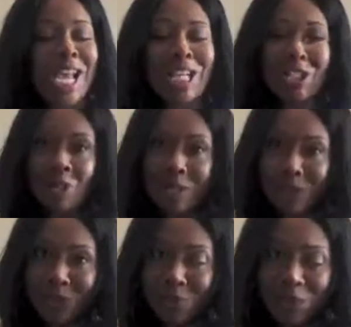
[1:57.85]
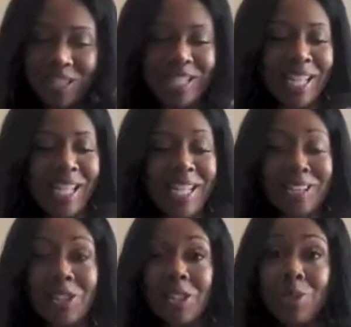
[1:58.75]
And so I scored it, and
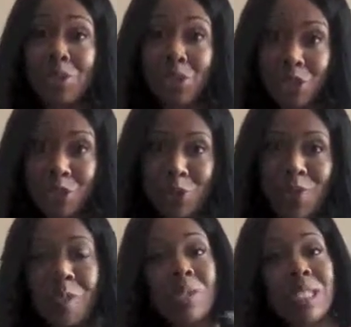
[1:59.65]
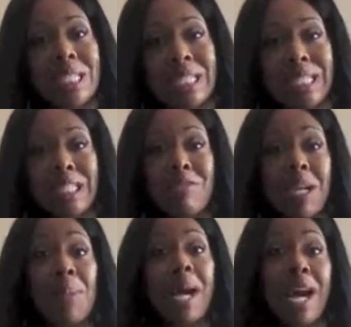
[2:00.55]
actually there was 2, and there was another lady
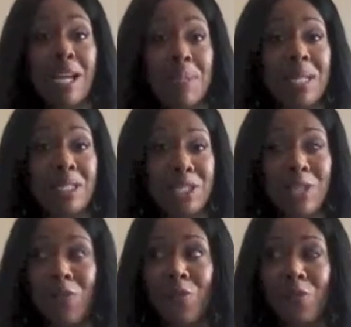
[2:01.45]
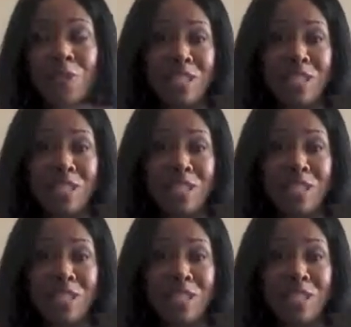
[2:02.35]
right behind me looking for the